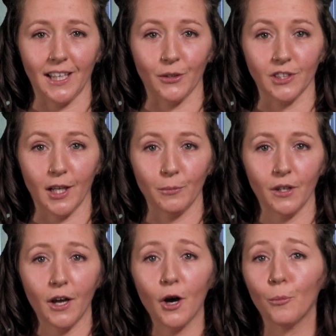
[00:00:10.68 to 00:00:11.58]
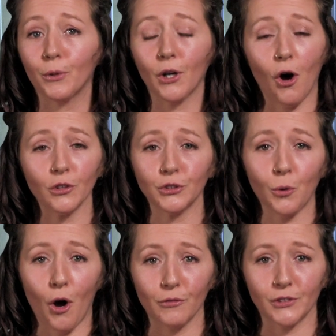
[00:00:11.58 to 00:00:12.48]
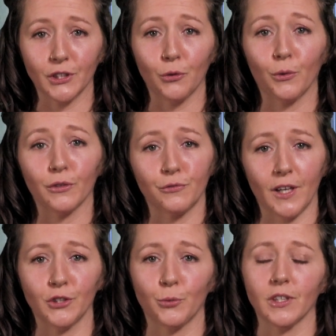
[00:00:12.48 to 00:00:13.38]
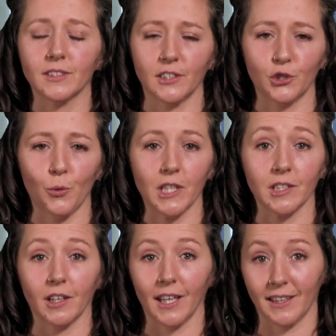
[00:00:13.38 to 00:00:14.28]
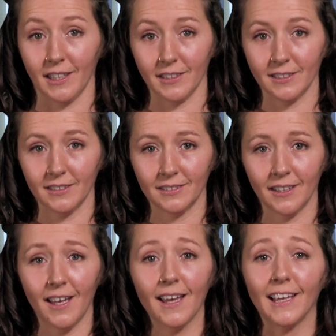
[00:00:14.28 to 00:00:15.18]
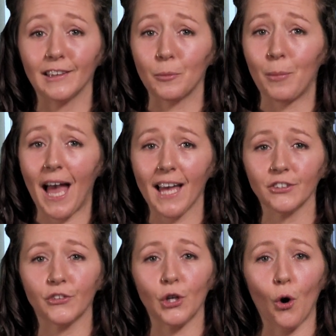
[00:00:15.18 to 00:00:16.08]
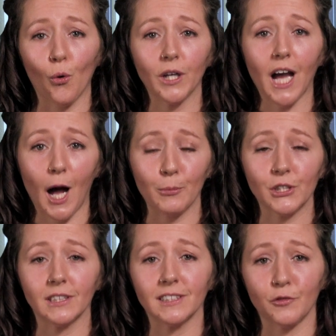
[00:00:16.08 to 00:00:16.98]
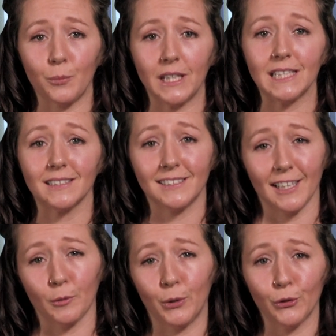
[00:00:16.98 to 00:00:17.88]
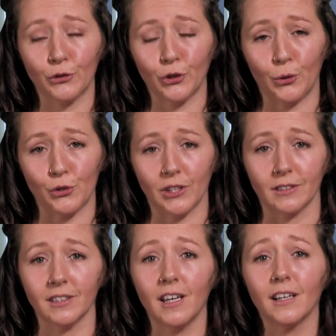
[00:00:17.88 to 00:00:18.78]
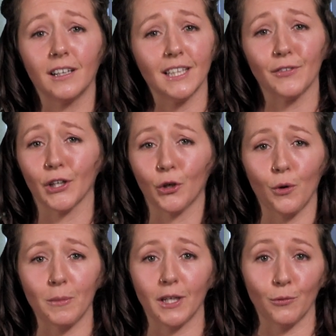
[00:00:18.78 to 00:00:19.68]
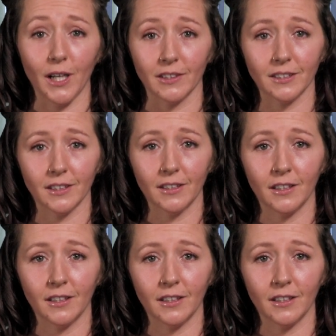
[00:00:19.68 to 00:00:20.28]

downtime, but all too often we are faced with a situation like this. In the past, the only options have been to stick-build solutions, leaving equipment at risk.